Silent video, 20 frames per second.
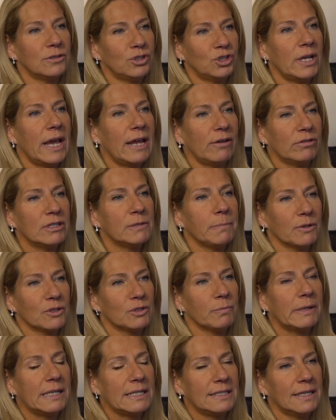shared
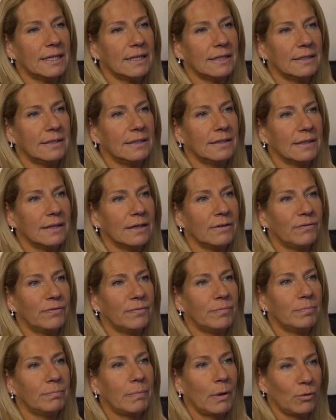responsibility of
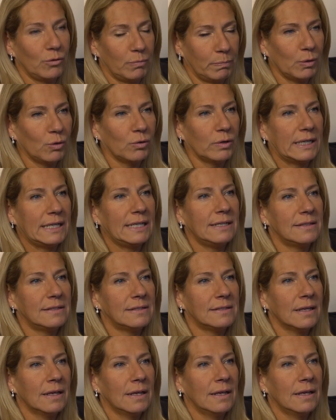both boys,